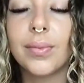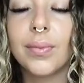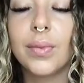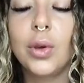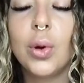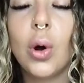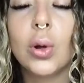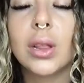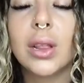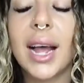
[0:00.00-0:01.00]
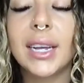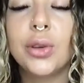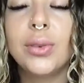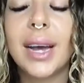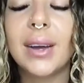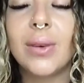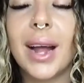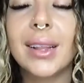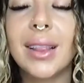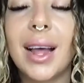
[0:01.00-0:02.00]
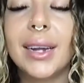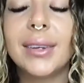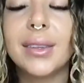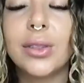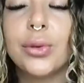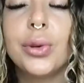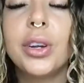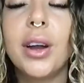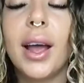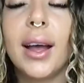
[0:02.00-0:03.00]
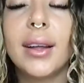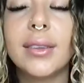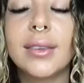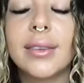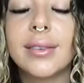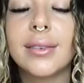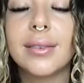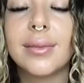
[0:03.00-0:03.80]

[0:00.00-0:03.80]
You hold light, you direct light through your hands,